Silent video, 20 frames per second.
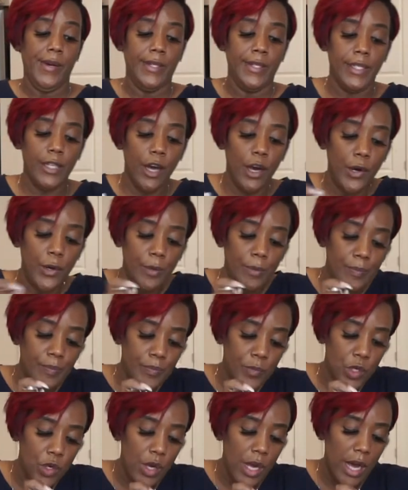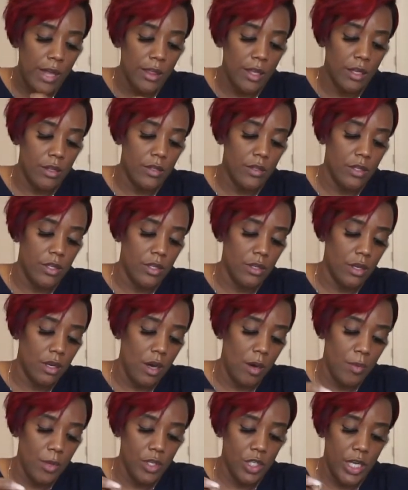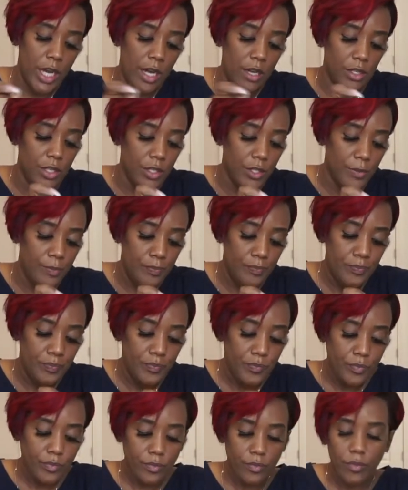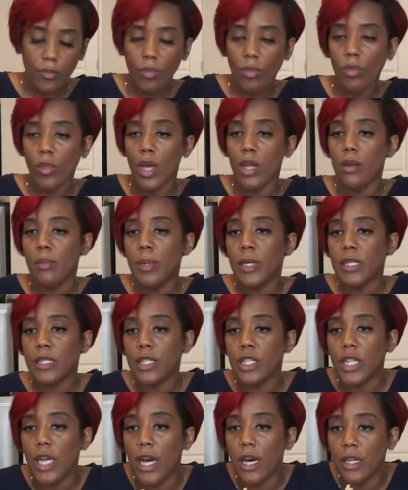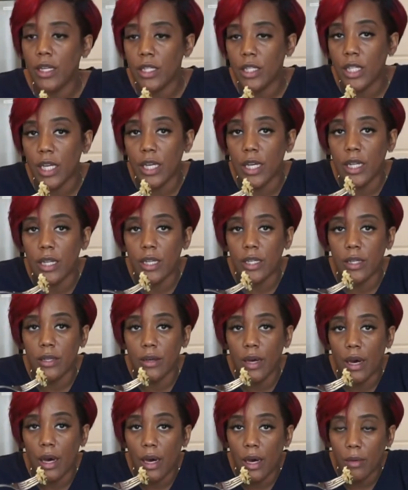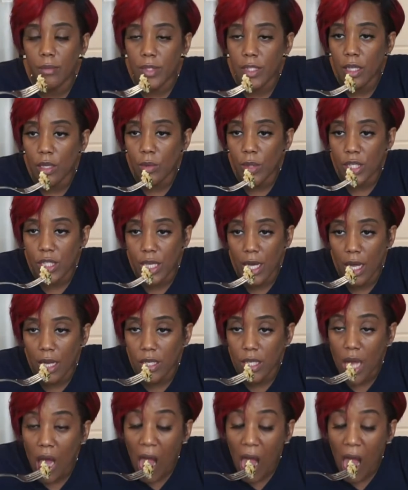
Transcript: So you got the couple of challenges, the Blessed Challenge and the Silhouette Challenge.